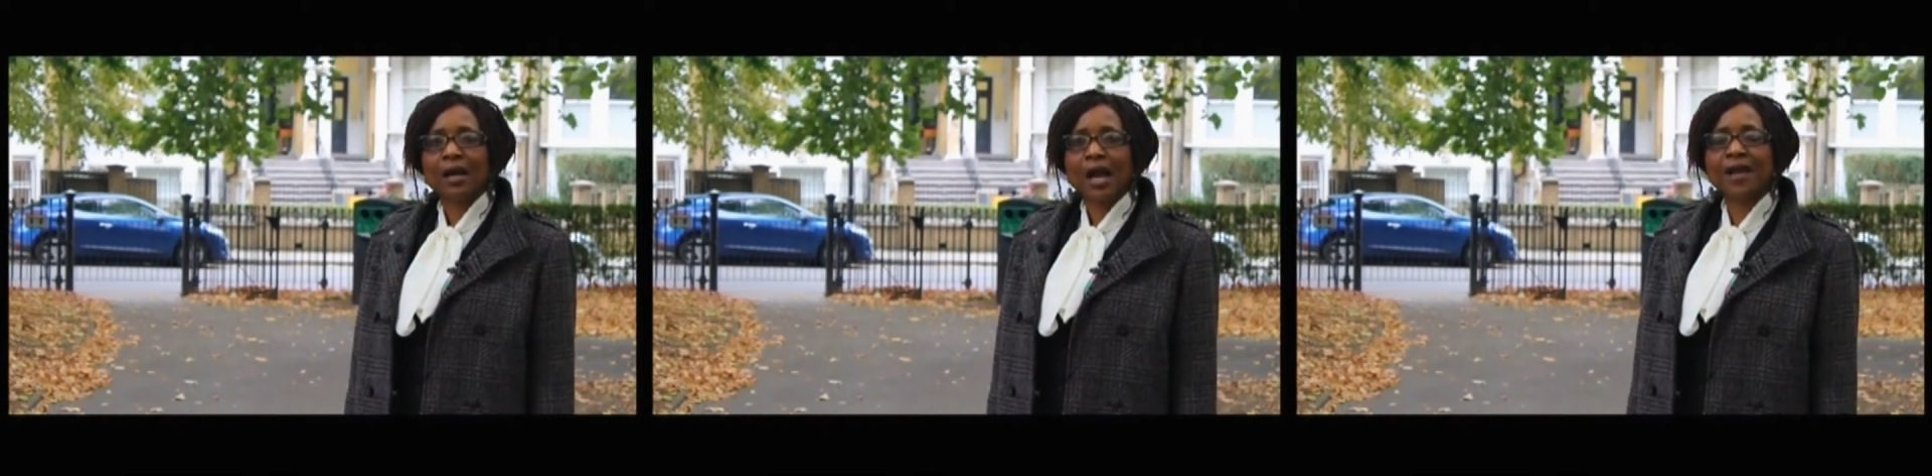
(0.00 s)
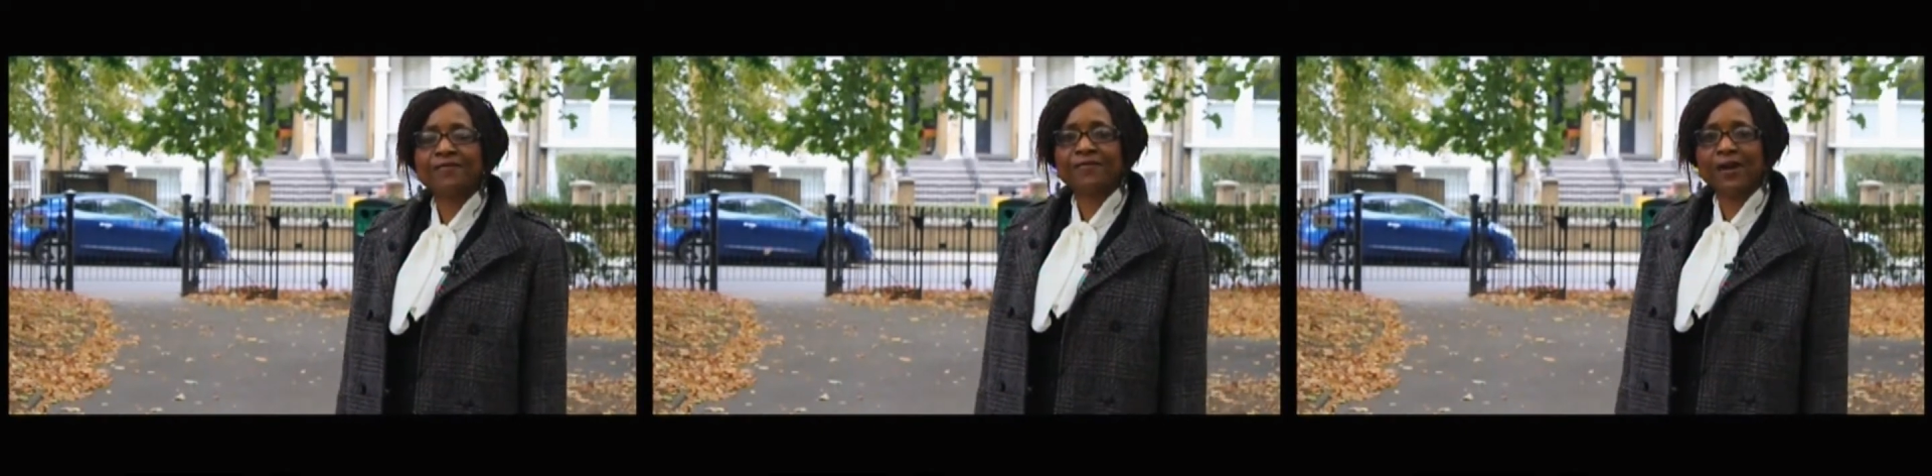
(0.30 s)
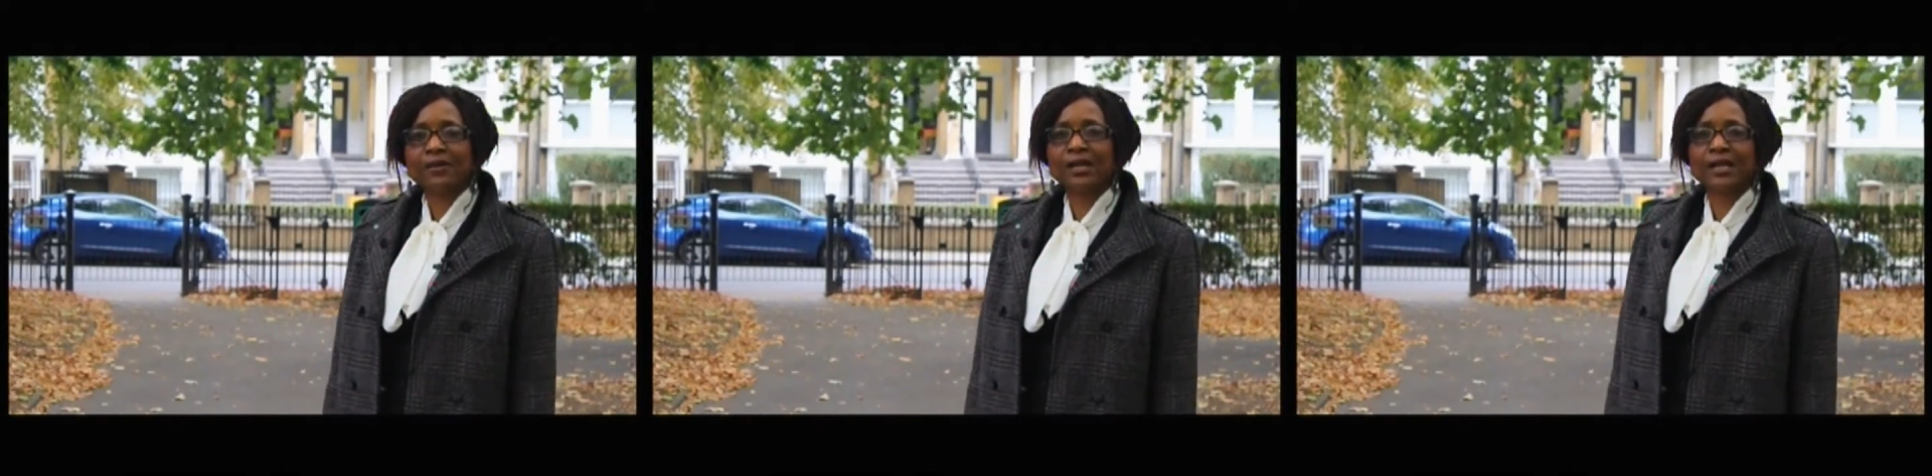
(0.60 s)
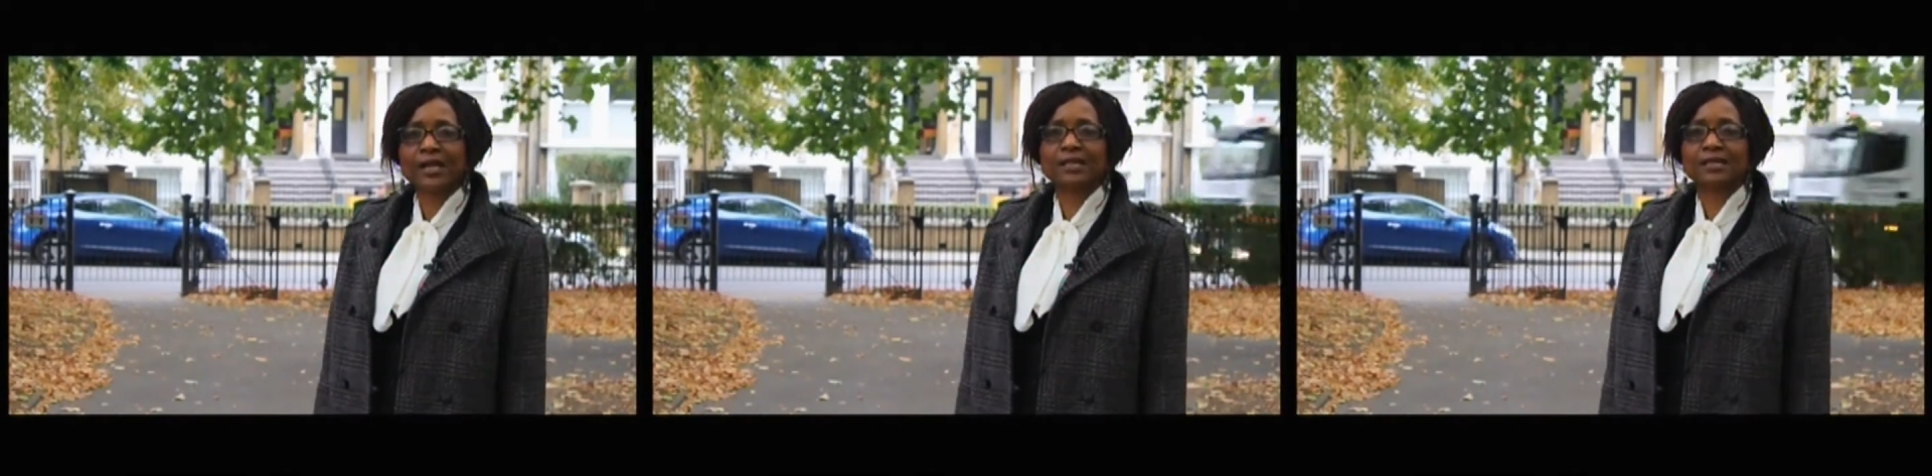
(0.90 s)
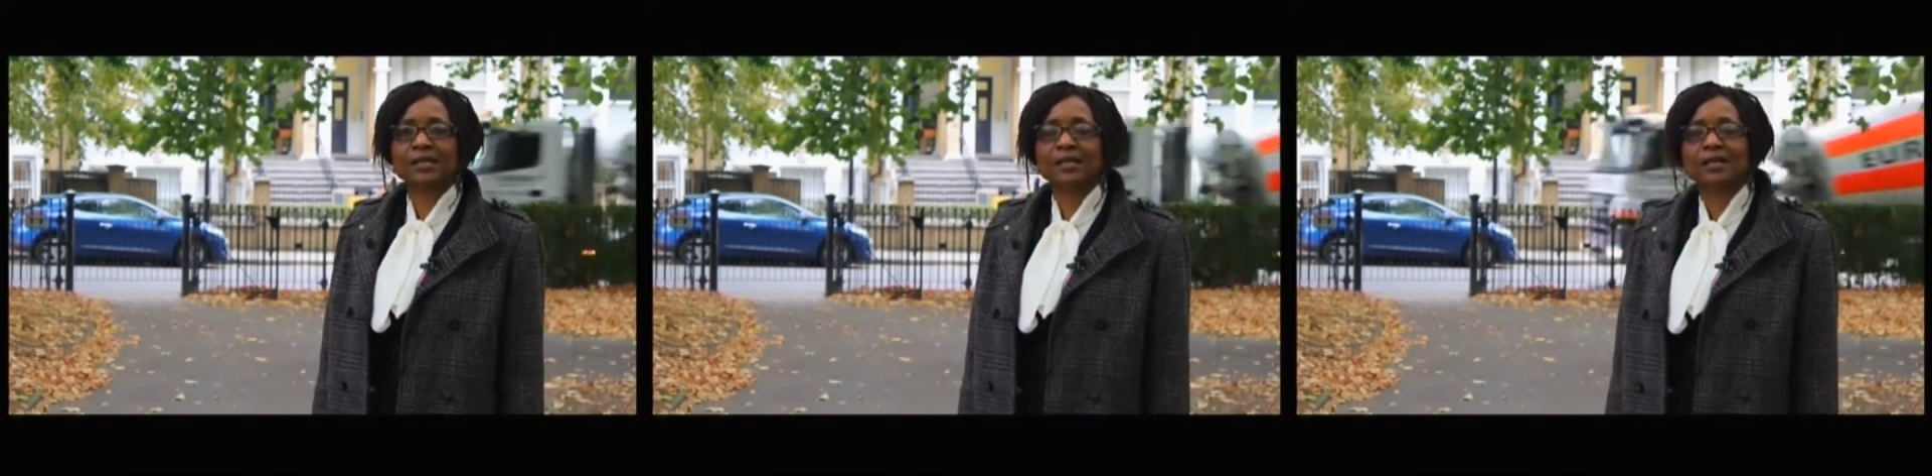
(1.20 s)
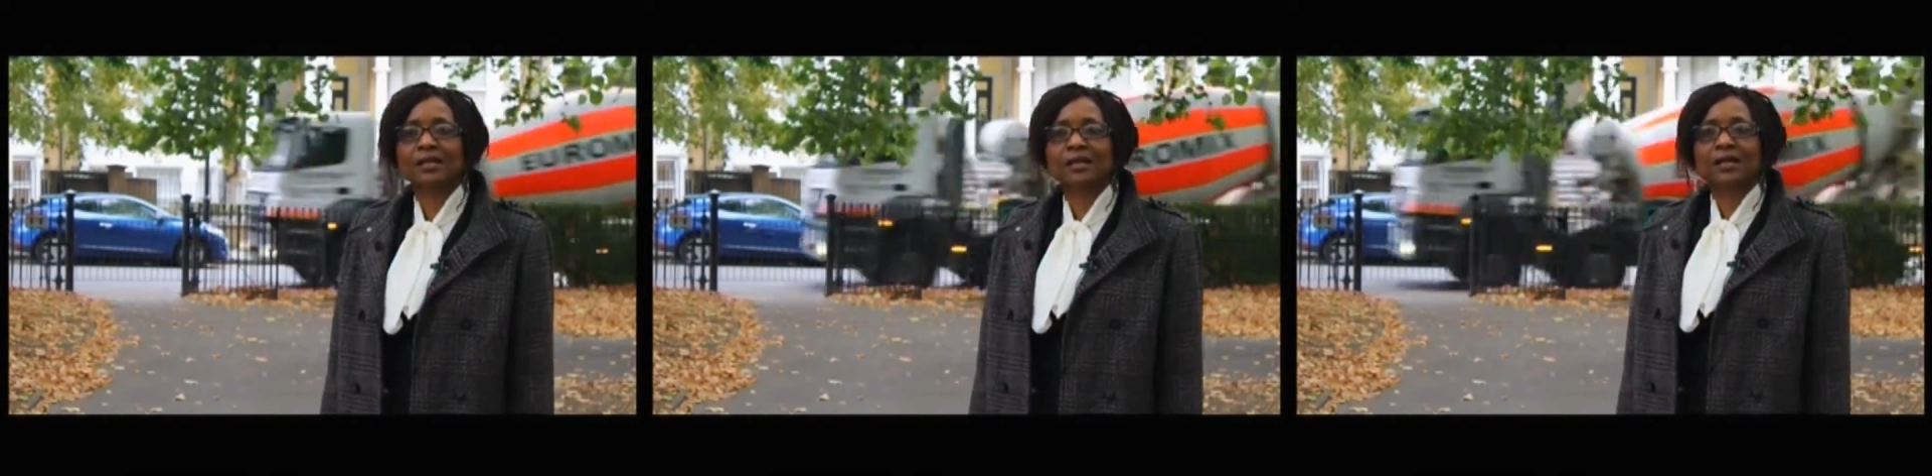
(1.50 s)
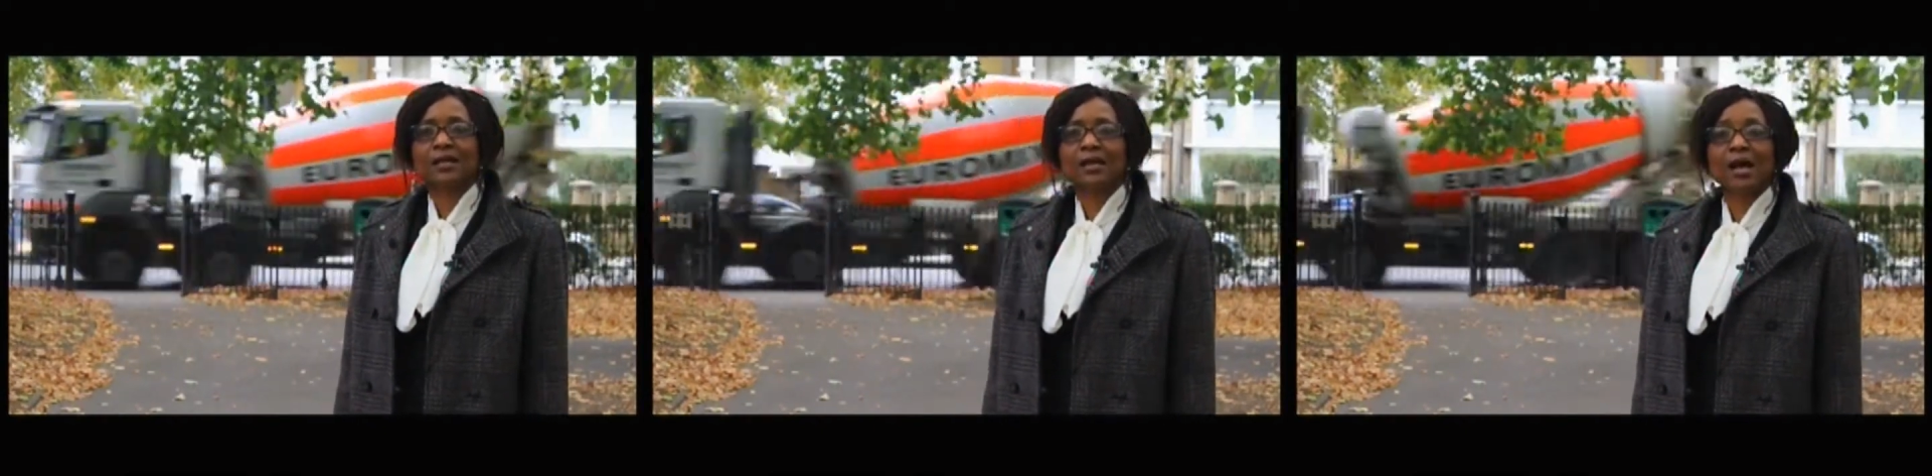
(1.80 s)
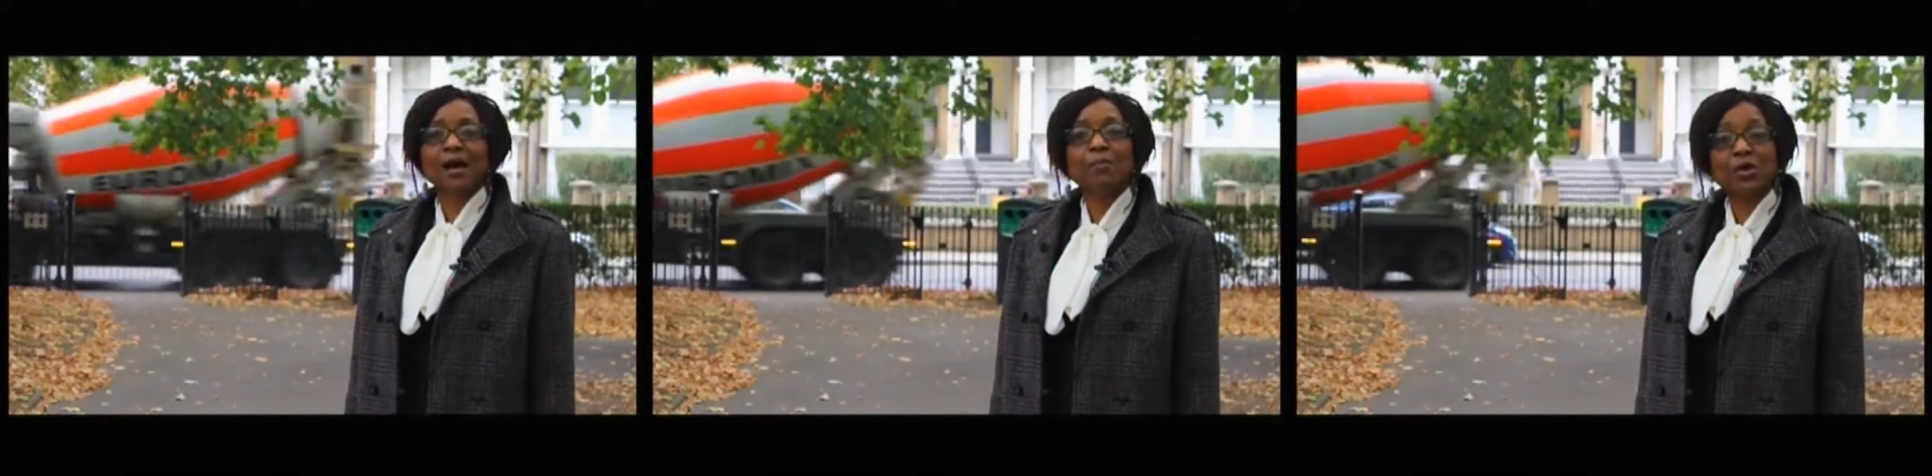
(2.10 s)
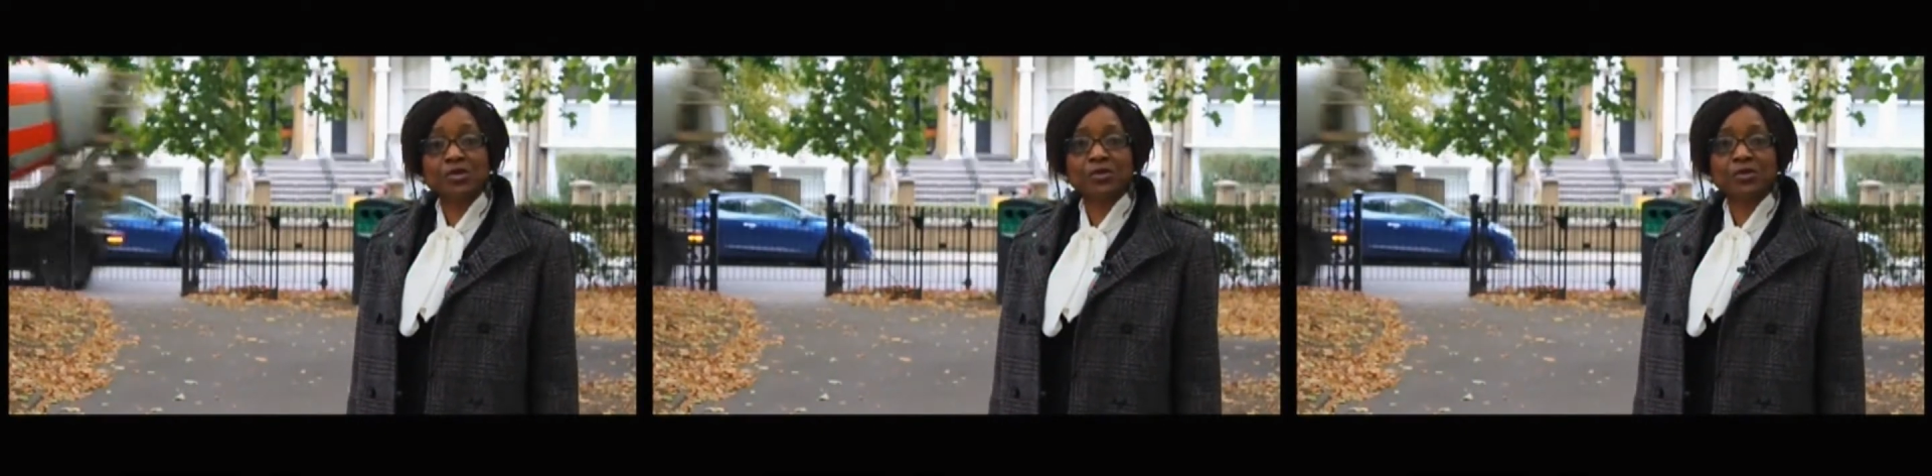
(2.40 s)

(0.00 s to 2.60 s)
I found out that most